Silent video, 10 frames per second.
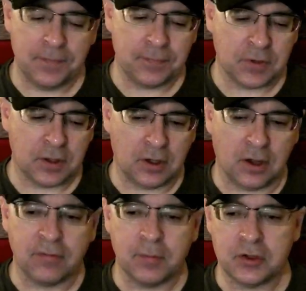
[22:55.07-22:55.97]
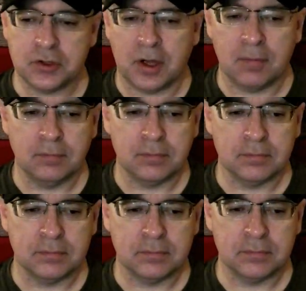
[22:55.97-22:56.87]
government job,
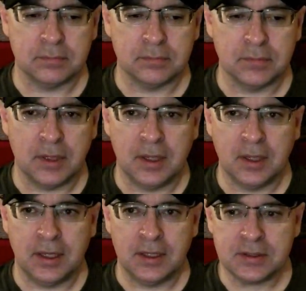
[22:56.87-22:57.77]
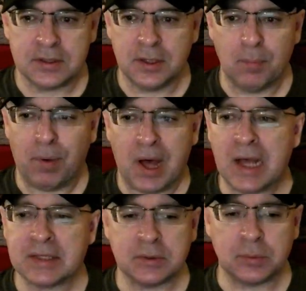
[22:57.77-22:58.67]
it's
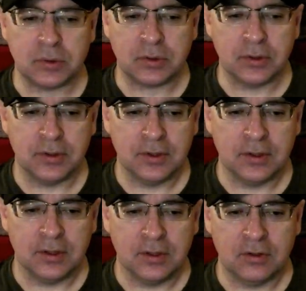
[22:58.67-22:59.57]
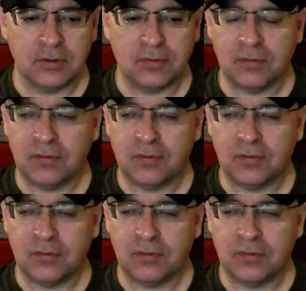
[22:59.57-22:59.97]
impossible to fire